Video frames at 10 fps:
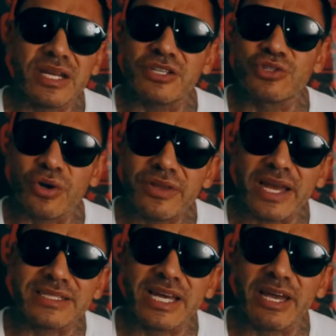enjoy
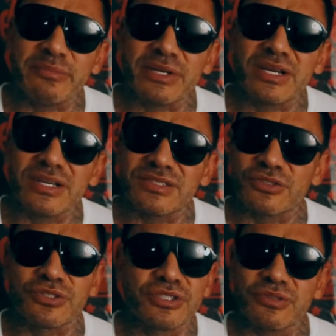that time because
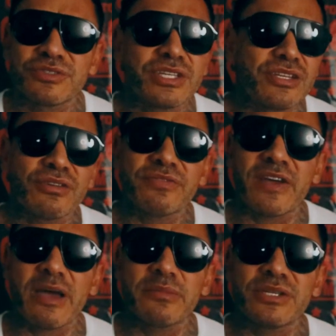they're still seeing their
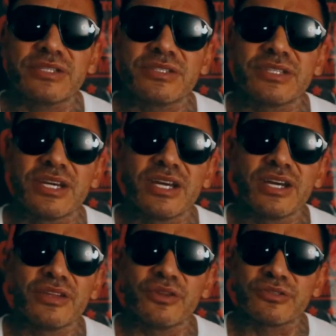families.
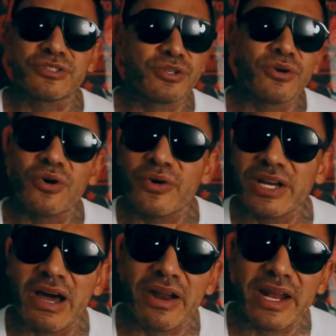They're still
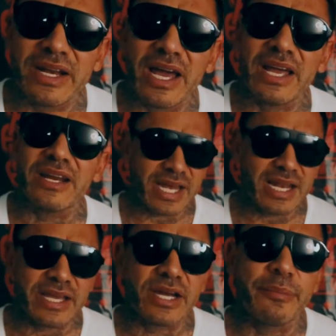going out at night. It's not
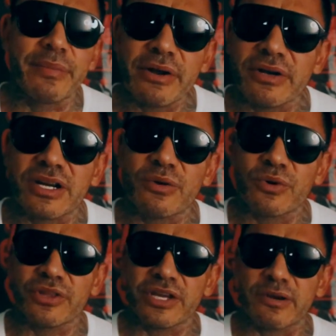like America
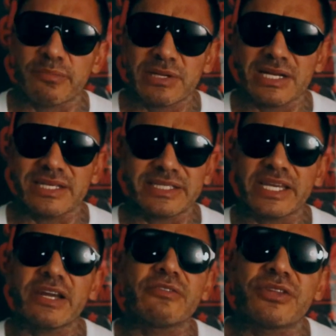where they completely
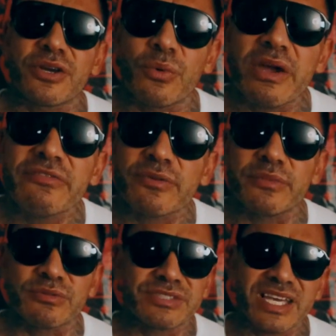take everything away
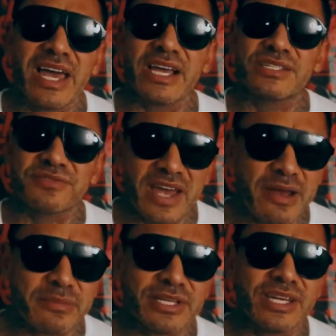from you. Sex,
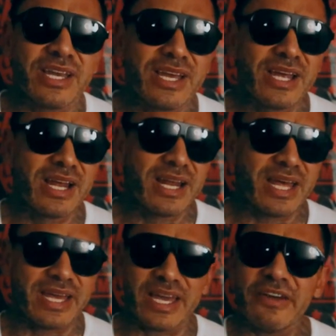family,
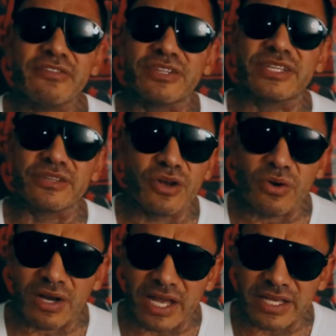like everything. No,
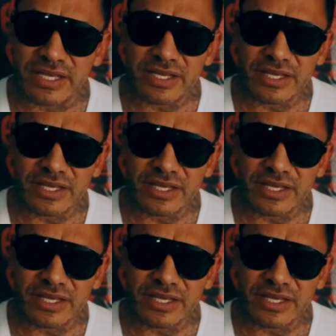like